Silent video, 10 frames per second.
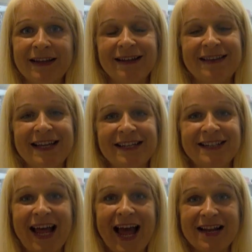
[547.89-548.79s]
then the
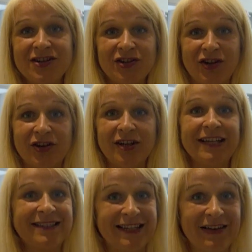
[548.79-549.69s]
intention
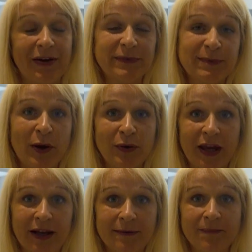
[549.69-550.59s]
is to give up
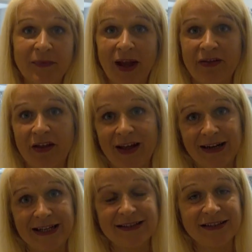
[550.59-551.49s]
smoking, and then
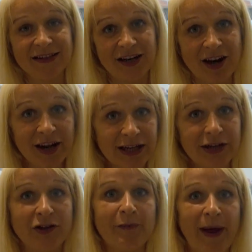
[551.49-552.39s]
that leads into the
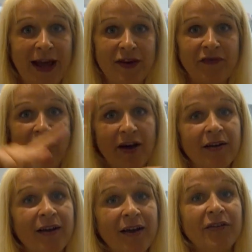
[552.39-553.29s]
likelihood of behaviour
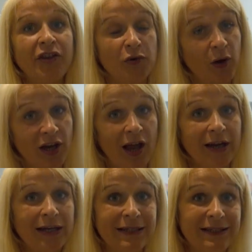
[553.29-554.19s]
that you are
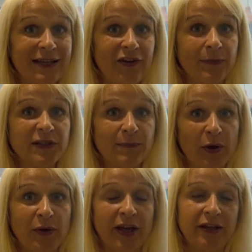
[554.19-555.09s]
likely to give up
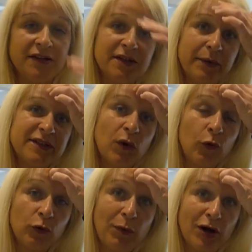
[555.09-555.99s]
smoking, so it's
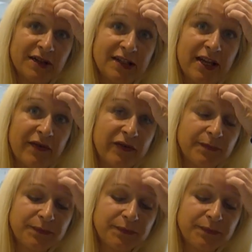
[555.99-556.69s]
all positive.